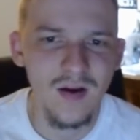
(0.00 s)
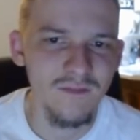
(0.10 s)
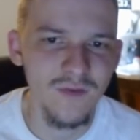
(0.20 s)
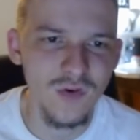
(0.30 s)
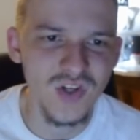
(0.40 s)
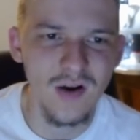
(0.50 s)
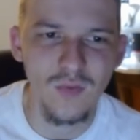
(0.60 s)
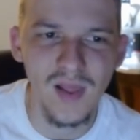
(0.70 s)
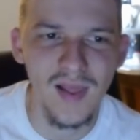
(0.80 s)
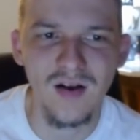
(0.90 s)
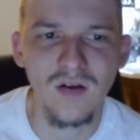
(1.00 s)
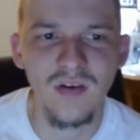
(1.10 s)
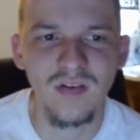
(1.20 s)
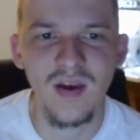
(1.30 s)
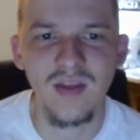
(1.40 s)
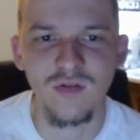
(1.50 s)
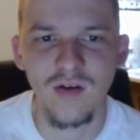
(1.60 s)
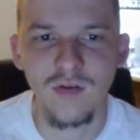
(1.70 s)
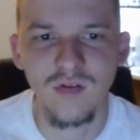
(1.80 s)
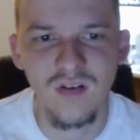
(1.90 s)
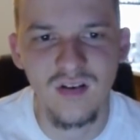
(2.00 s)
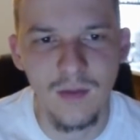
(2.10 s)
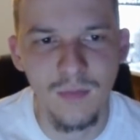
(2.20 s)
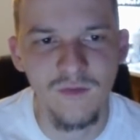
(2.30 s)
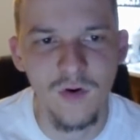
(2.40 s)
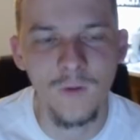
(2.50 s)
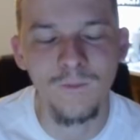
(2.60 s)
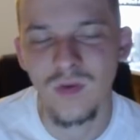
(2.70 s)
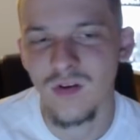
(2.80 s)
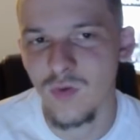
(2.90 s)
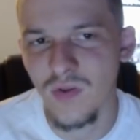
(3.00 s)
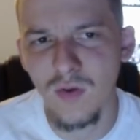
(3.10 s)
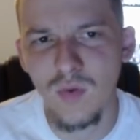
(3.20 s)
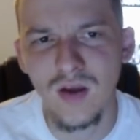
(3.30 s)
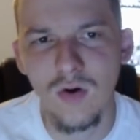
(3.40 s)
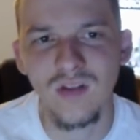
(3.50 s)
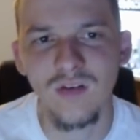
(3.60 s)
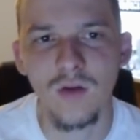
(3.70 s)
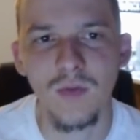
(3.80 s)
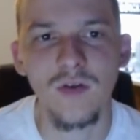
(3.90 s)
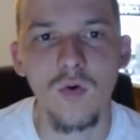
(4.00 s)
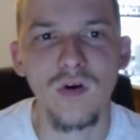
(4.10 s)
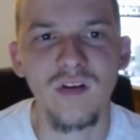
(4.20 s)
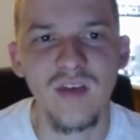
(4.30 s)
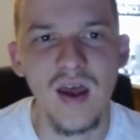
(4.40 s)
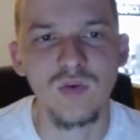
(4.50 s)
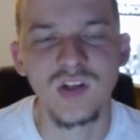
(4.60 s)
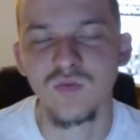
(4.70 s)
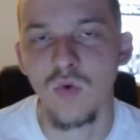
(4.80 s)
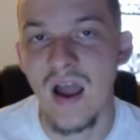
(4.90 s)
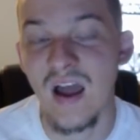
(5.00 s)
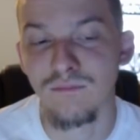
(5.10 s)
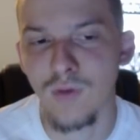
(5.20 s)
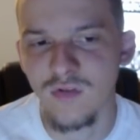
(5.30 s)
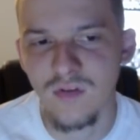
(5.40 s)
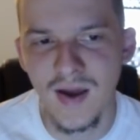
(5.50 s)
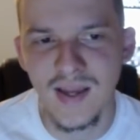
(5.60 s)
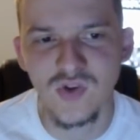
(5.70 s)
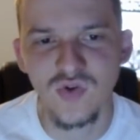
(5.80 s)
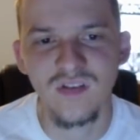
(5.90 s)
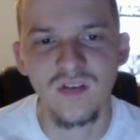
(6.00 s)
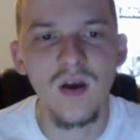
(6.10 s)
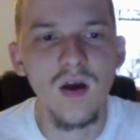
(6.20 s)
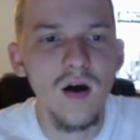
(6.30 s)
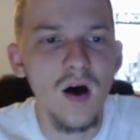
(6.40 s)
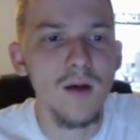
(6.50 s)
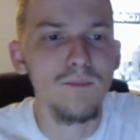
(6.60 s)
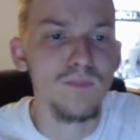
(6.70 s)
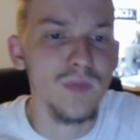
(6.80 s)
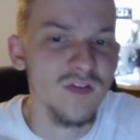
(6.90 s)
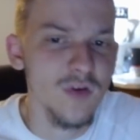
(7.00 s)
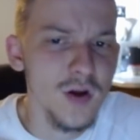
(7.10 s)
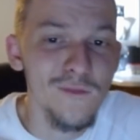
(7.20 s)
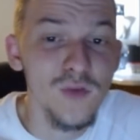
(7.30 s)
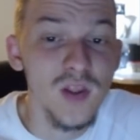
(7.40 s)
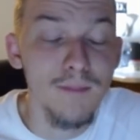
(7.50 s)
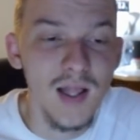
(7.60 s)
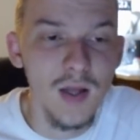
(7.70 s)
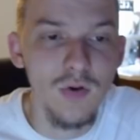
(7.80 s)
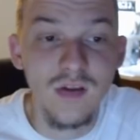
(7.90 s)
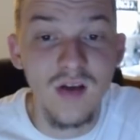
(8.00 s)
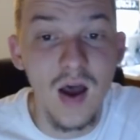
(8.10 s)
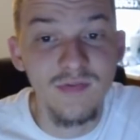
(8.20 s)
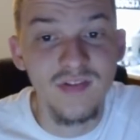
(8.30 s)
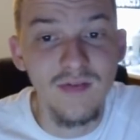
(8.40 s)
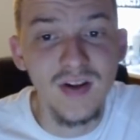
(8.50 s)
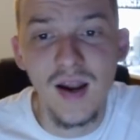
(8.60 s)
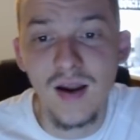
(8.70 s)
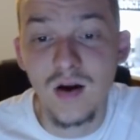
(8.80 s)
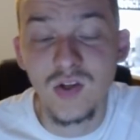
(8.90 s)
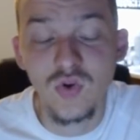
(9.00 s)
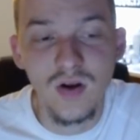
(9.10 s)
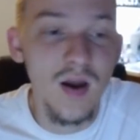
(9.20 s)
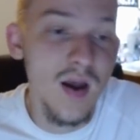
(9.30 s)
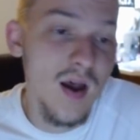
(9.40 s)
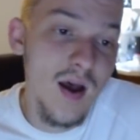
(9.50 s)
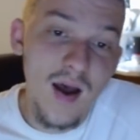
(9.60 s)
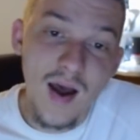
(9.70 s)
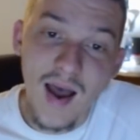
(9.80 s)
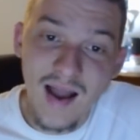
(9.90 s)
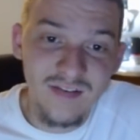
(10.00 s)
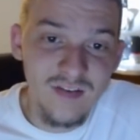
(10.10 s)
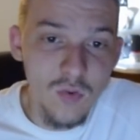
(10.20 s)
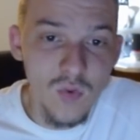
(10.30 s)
Vooch, I don't really like on this slate. There's other studs I prefer. So I think we can go and talk about the Hornets side, which is where I have most of my interest. Um, starting off with Lamelo at the top, 7,900. I still